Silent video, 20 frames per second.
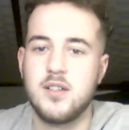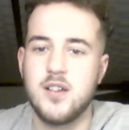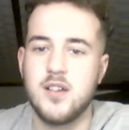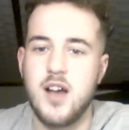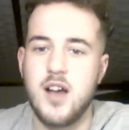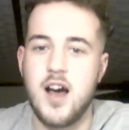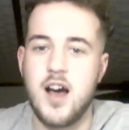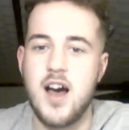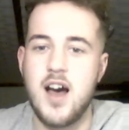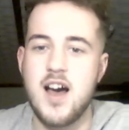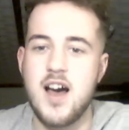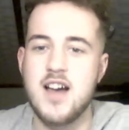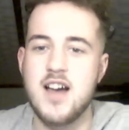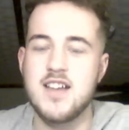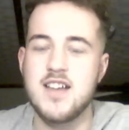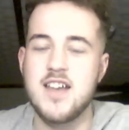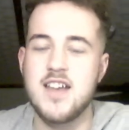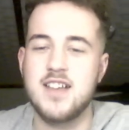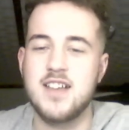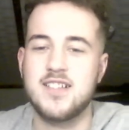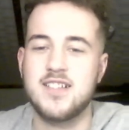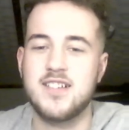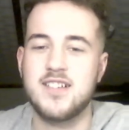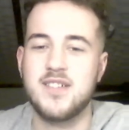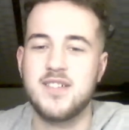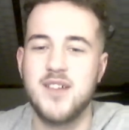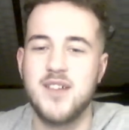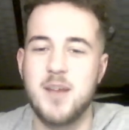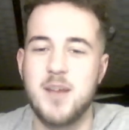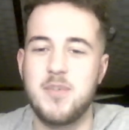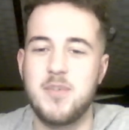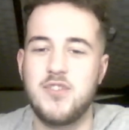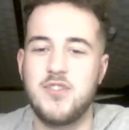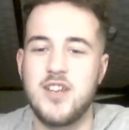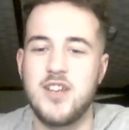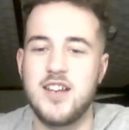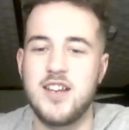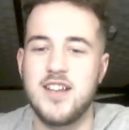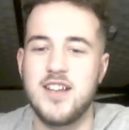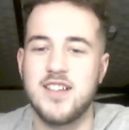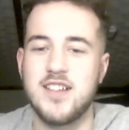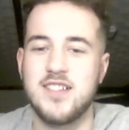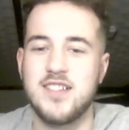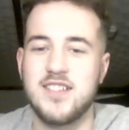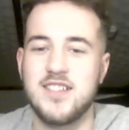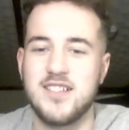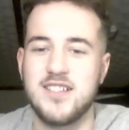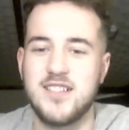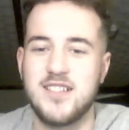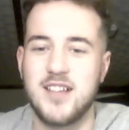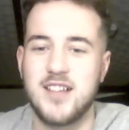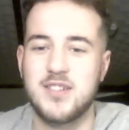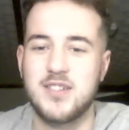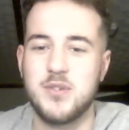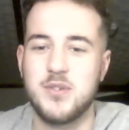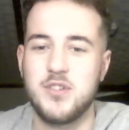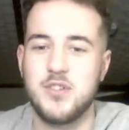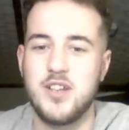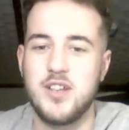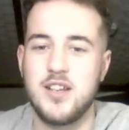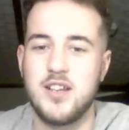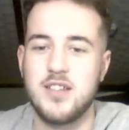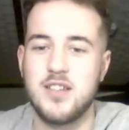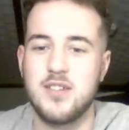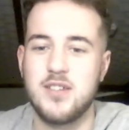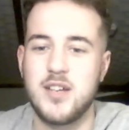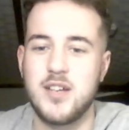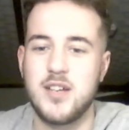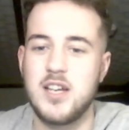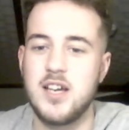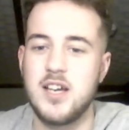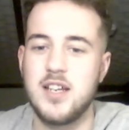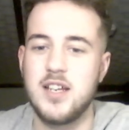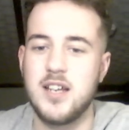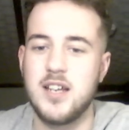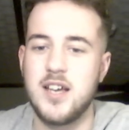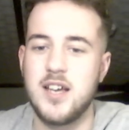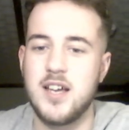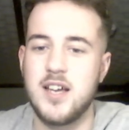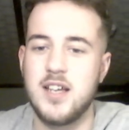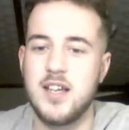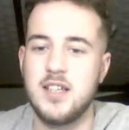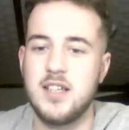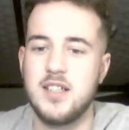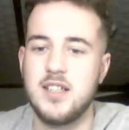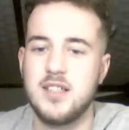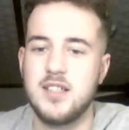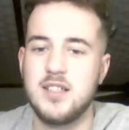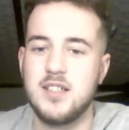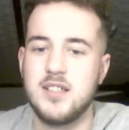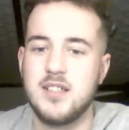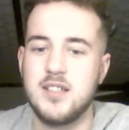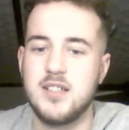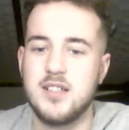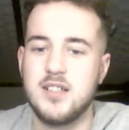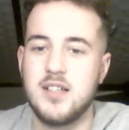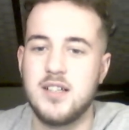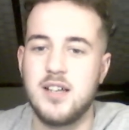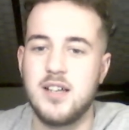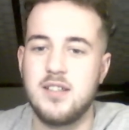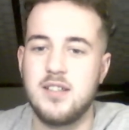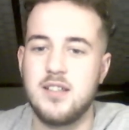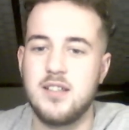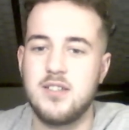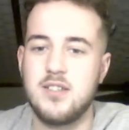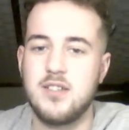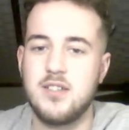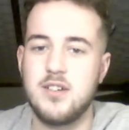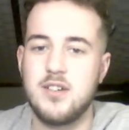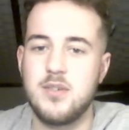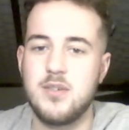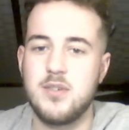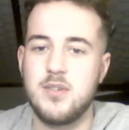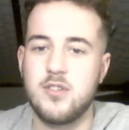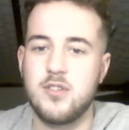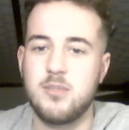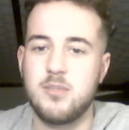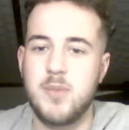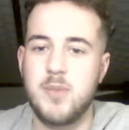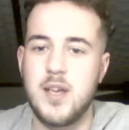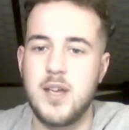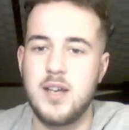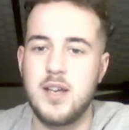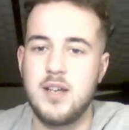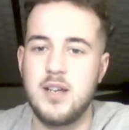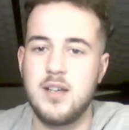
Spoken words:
Ah yes, I'm a genius, tactical genius. So then knight there, knight c2, we just pin.